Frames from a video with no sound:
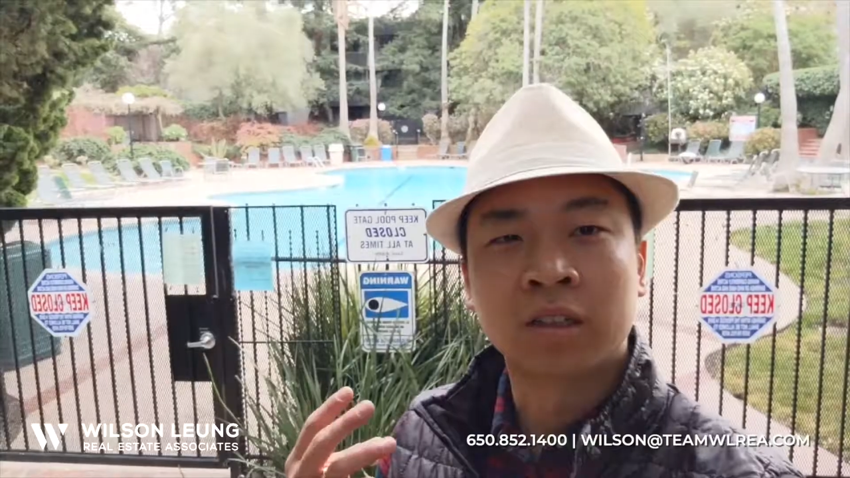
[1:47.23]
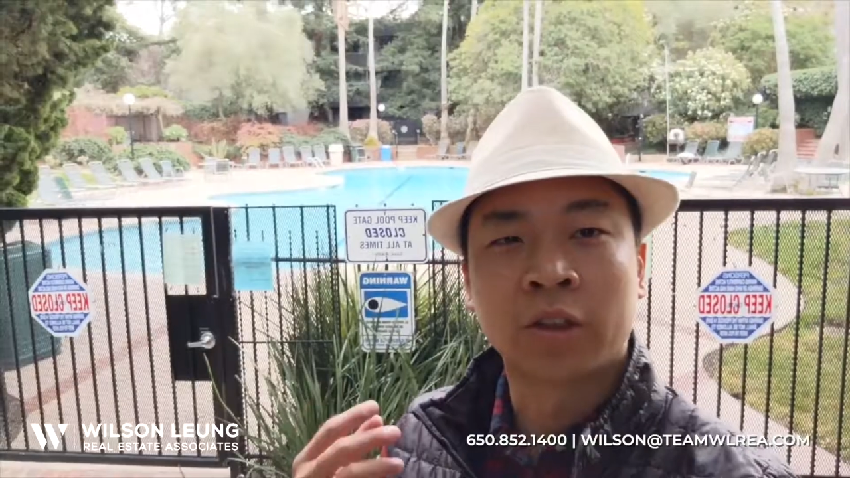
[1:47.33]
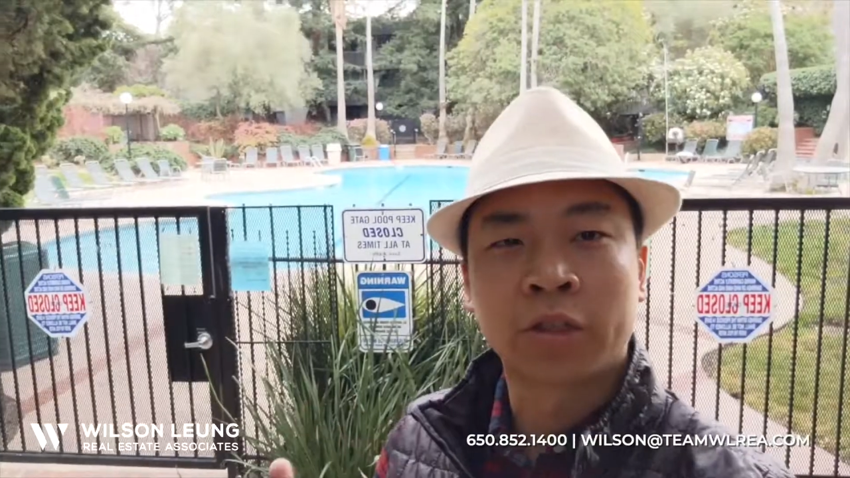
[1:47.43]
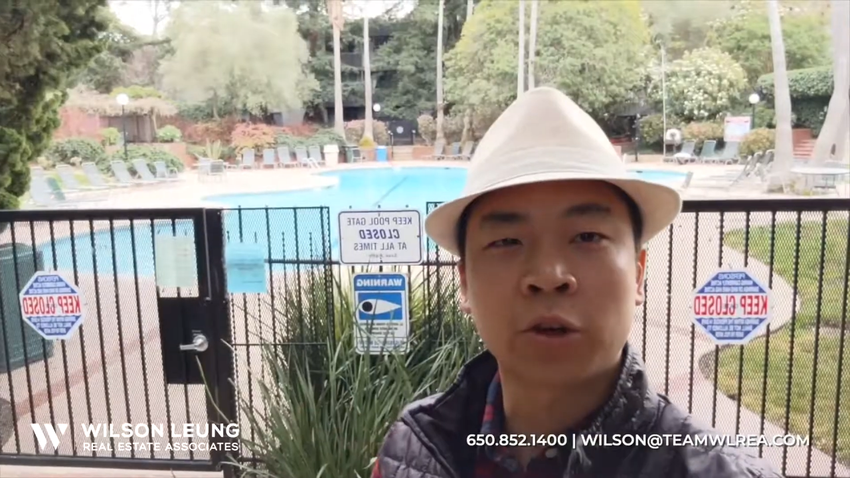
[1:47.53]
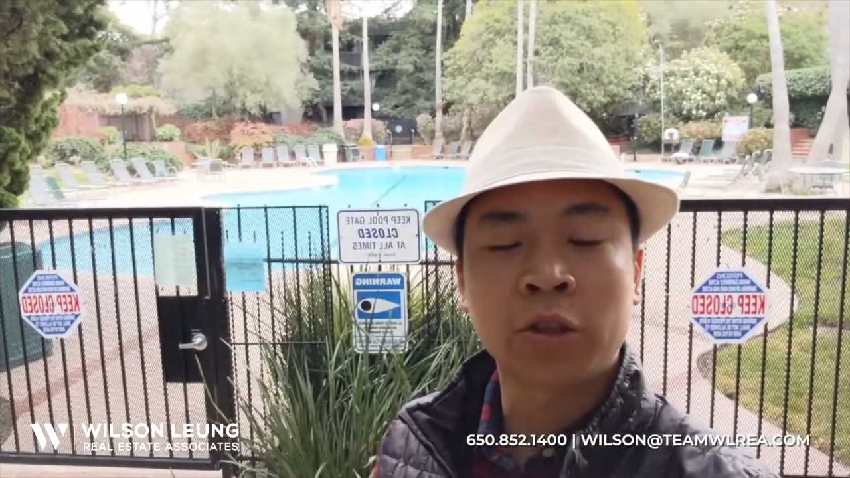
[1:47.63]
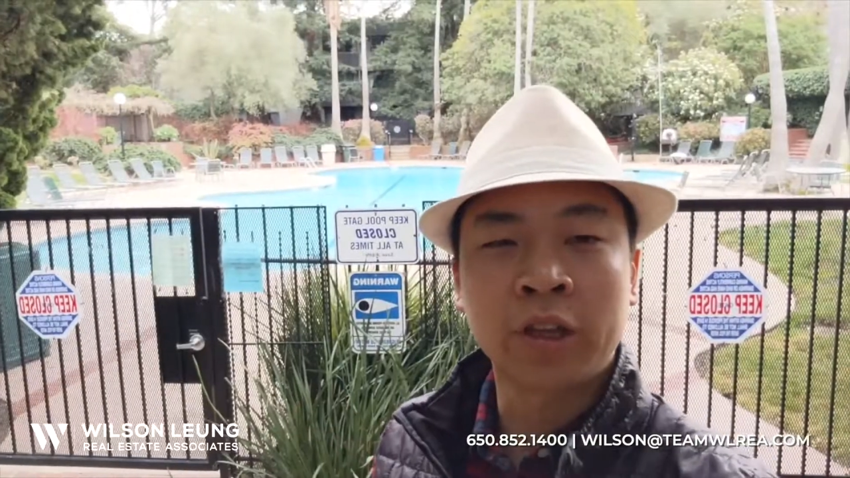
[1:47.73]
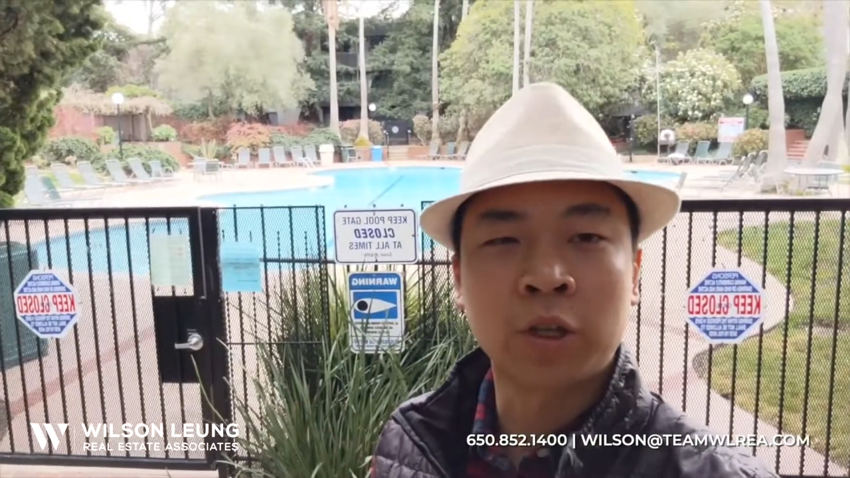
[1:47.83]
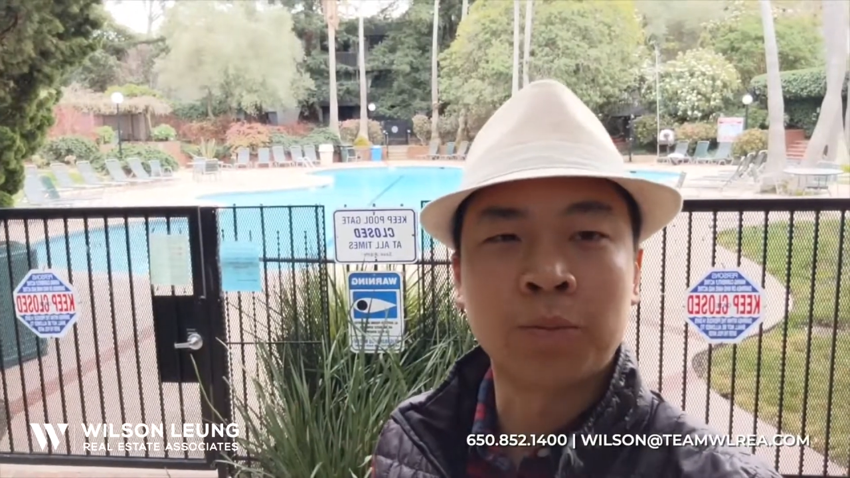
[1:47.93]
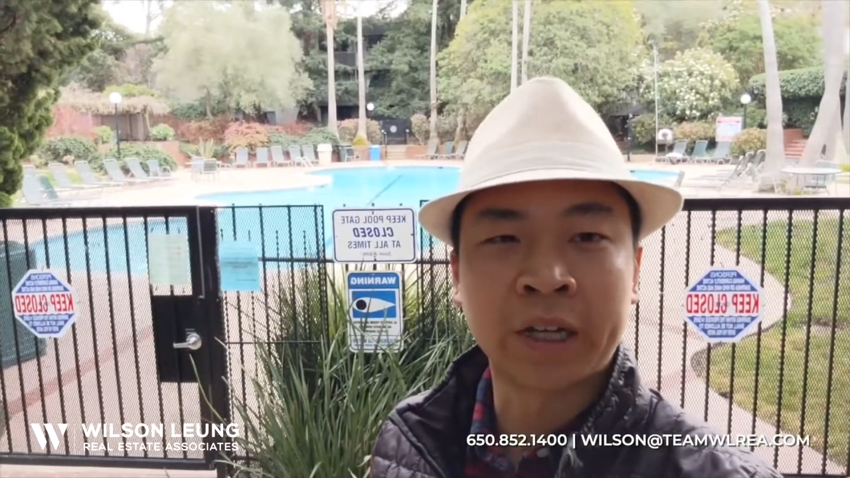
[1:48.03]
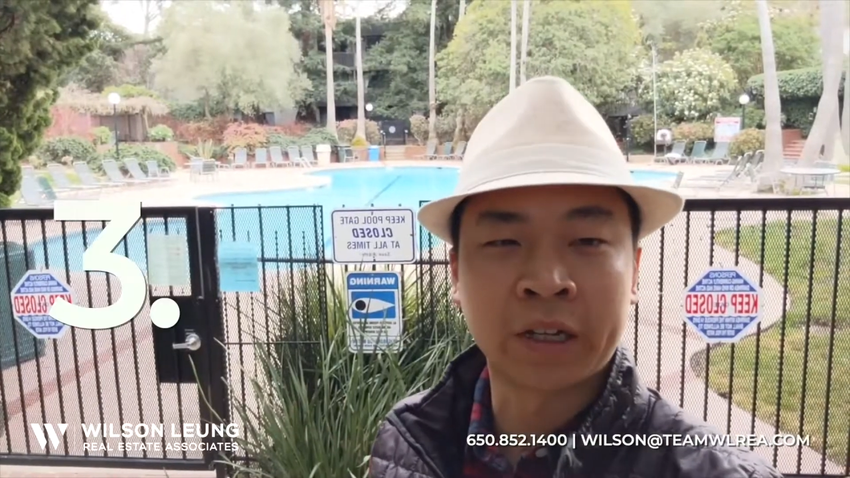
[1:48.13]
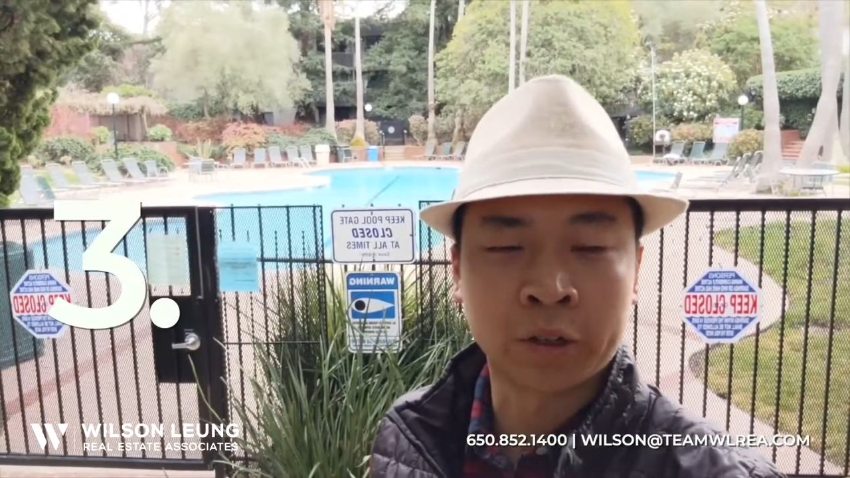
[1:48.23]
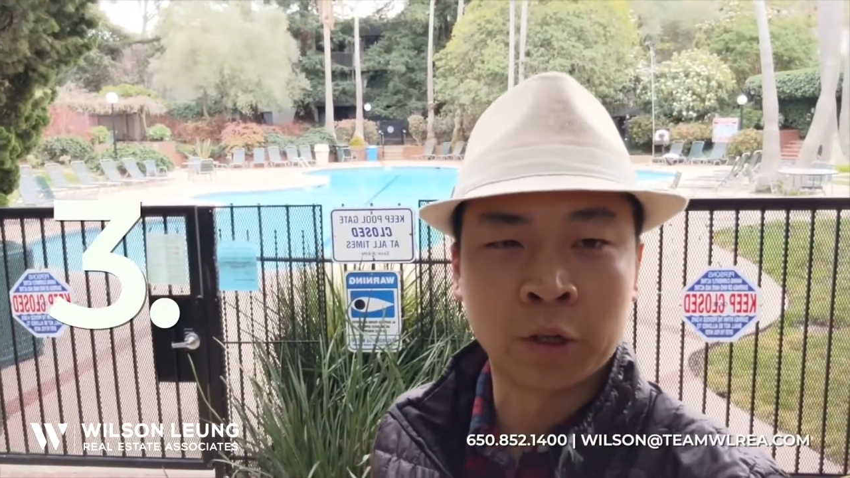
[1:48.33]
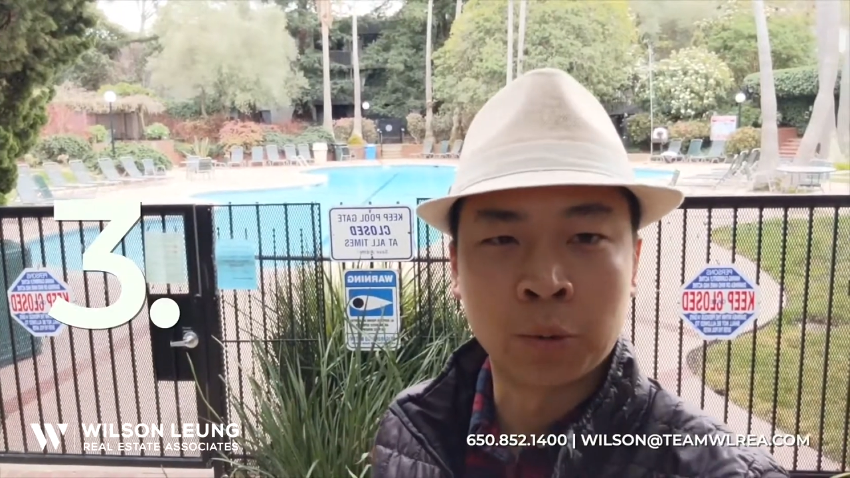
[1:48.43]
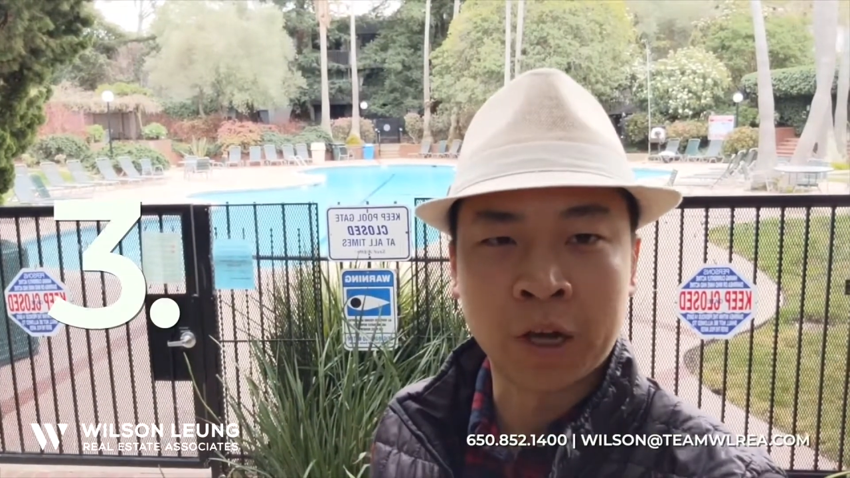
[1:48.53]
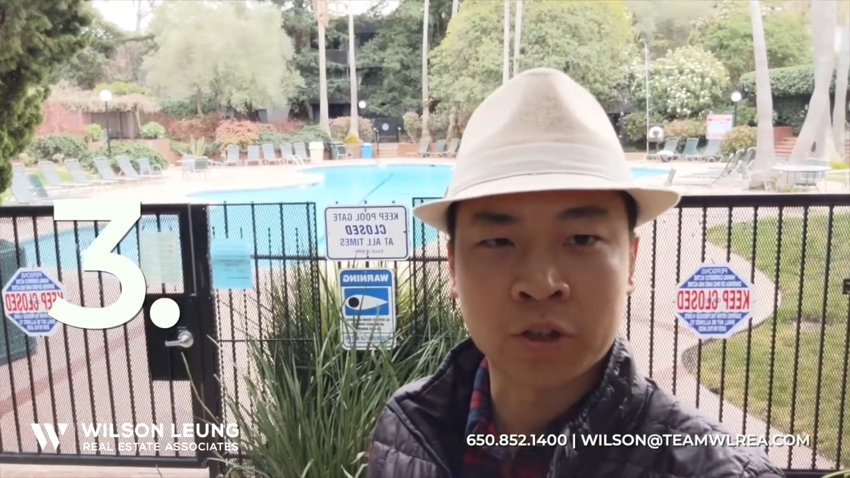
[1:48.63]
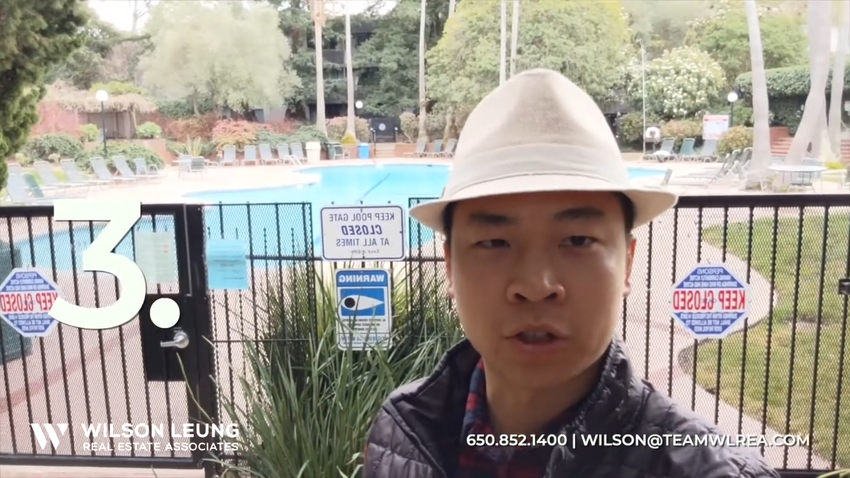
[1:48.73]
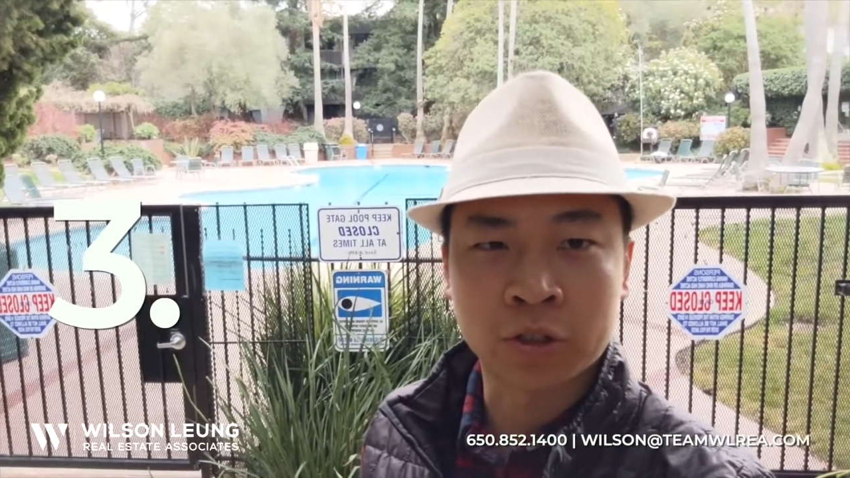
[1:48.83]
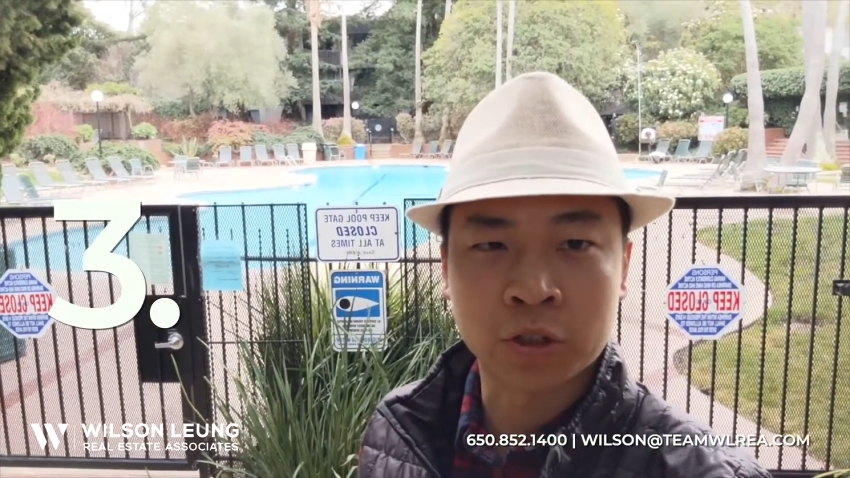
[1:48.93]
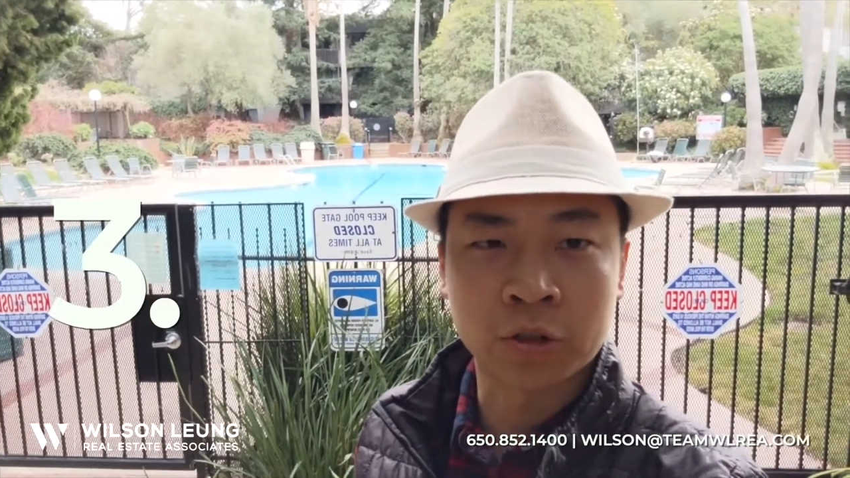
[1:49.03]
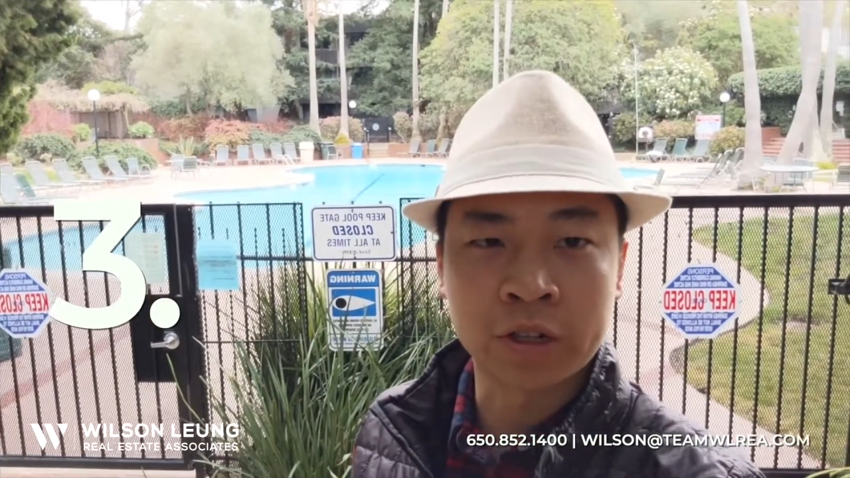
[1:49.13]
third thing you might not know about Shelter
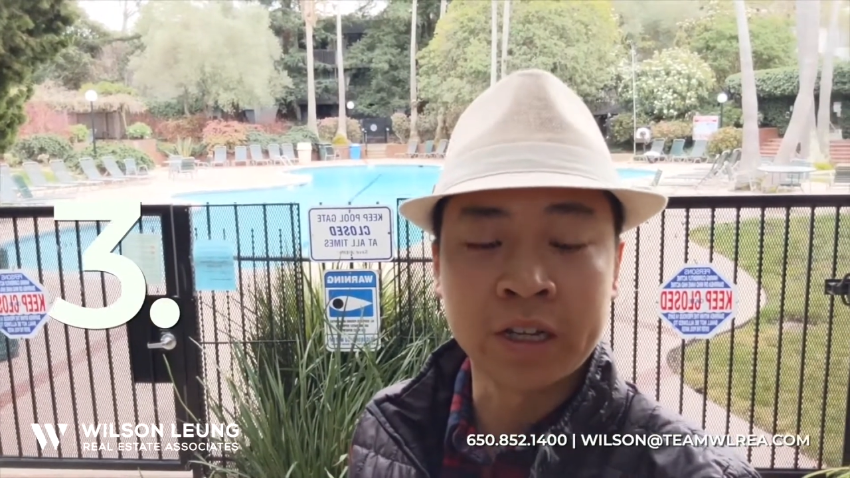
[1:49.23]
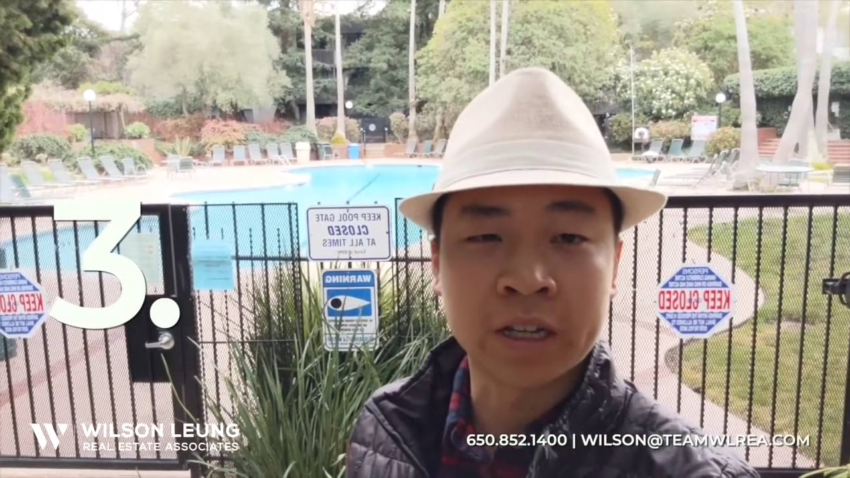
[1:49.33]
Creek